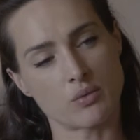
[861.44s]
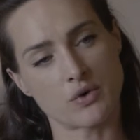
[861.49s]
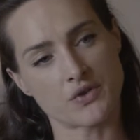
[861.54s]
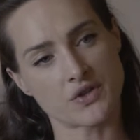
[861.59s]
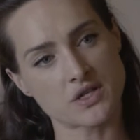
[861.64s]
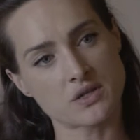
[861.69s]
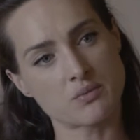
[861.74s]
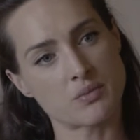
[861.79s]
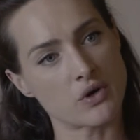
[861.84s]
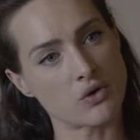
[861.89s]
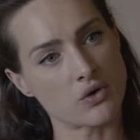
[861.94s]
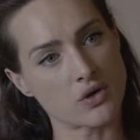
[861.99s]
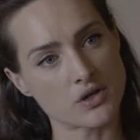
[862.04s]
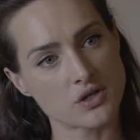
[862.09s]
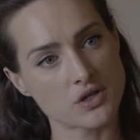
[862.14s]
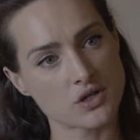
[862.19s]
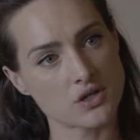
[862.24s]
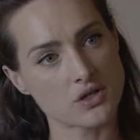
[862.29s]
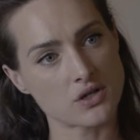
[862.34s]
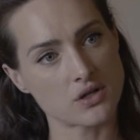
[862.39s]
with a
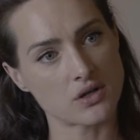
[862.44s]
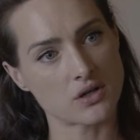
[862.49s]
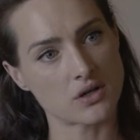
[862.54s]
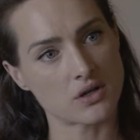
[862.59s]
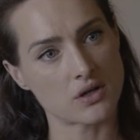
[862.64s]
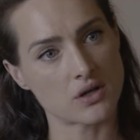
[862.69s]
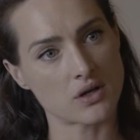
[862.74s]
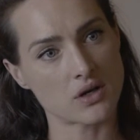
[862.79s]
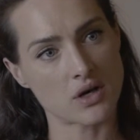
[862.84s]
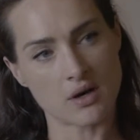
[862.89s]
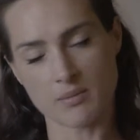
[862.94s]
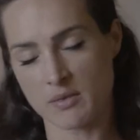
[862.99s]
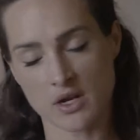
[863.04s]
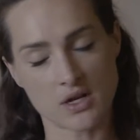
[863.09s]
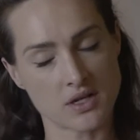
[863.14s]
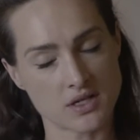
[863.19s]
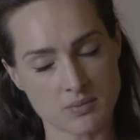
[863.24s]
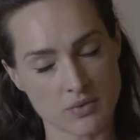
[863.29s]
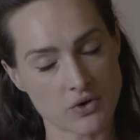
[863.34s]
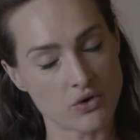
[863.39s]
spirit,
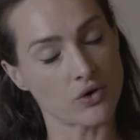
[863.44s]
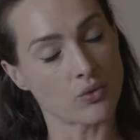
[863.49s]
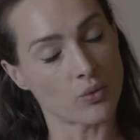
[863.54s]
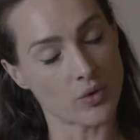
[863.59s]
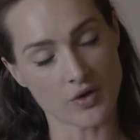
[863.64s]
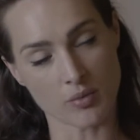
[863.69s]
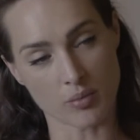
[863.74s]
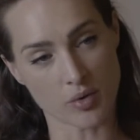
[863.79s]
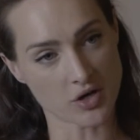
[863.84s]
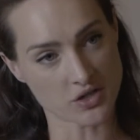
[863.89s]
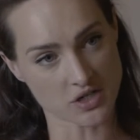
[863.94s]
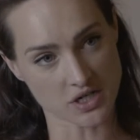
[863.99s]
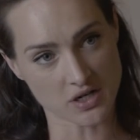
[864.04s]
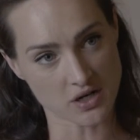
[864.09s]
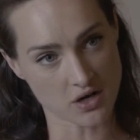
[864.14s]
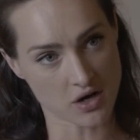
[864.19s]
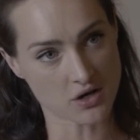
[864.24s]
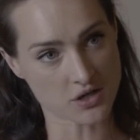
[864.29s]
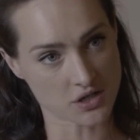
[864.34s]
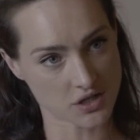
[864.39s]
a spirit with a body,
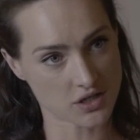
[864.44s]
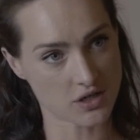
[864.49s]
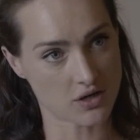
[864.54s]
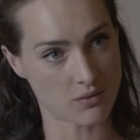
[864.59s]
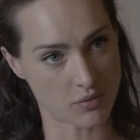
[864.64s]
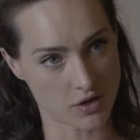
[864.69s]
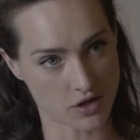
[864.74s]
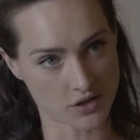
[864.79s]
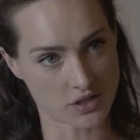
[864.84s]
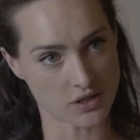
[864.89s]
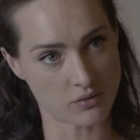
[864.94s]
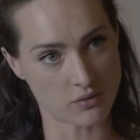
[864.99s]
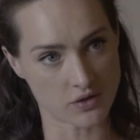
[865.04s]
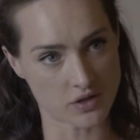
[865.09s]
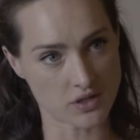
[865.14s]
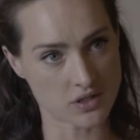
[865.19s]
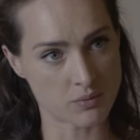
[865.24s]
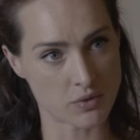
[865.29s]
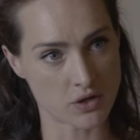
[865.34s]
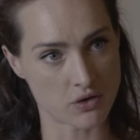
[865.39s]
not a body with
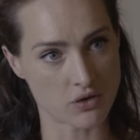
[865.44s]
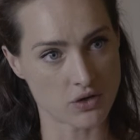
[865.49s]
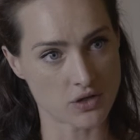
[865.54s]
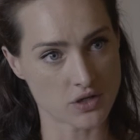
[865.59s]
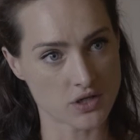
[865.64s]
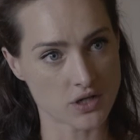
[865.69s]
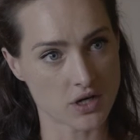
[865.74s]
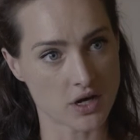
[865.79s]
a spirit,